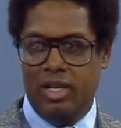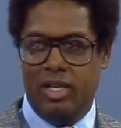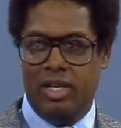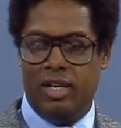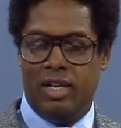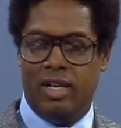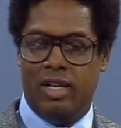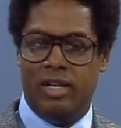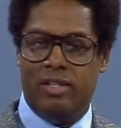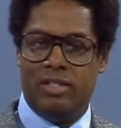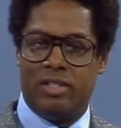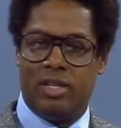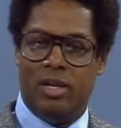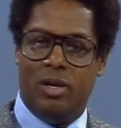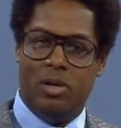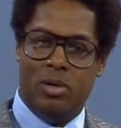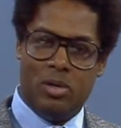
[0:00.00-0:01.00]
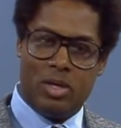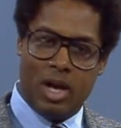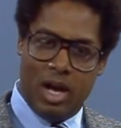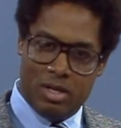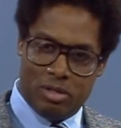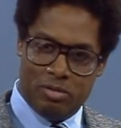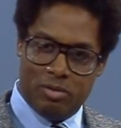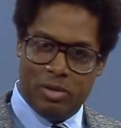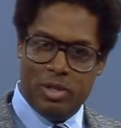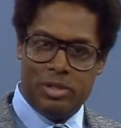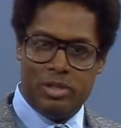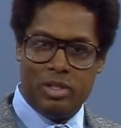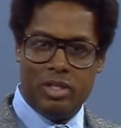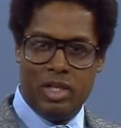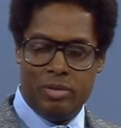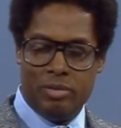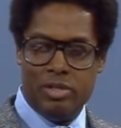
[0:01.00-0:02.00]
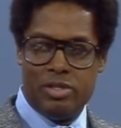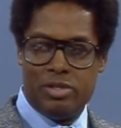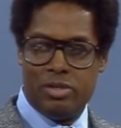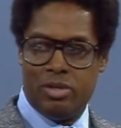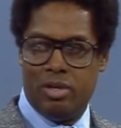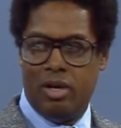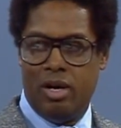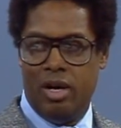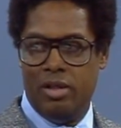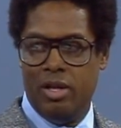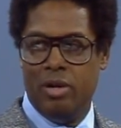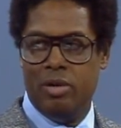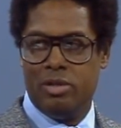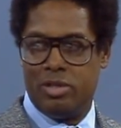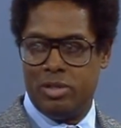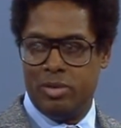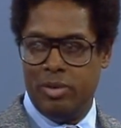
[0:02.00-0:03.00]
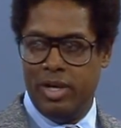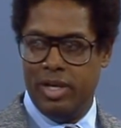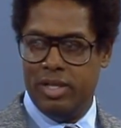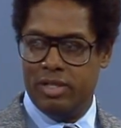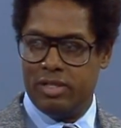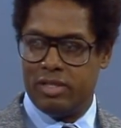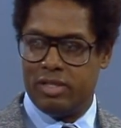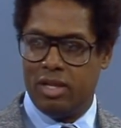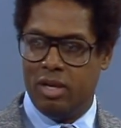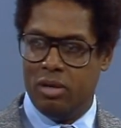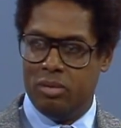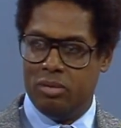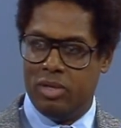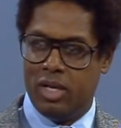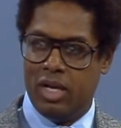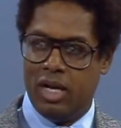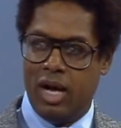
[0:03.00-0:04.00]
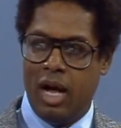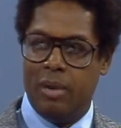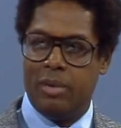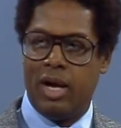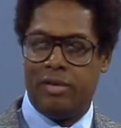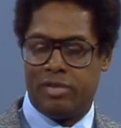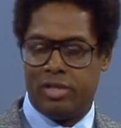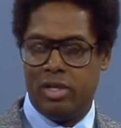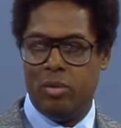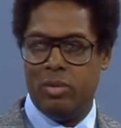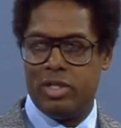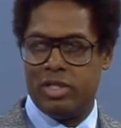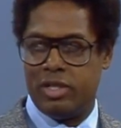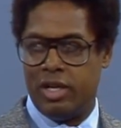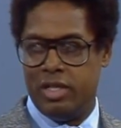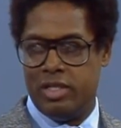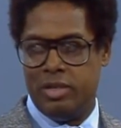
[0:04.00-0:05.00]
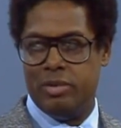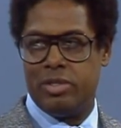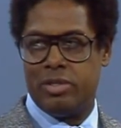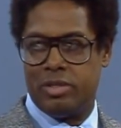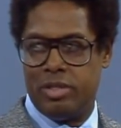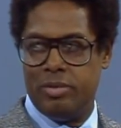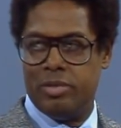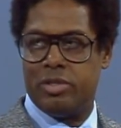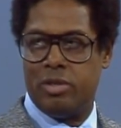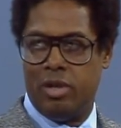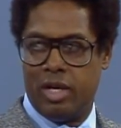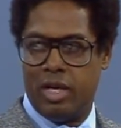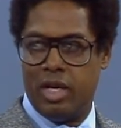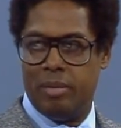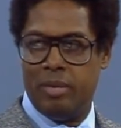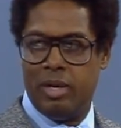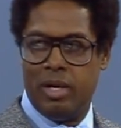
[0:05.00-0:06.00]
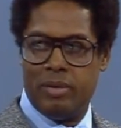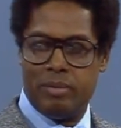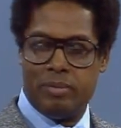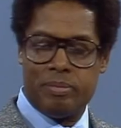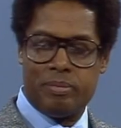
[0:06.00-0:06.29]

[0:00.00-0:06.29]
There's a whole controversial literature on those twins, so I would have to know which studies he was talking about.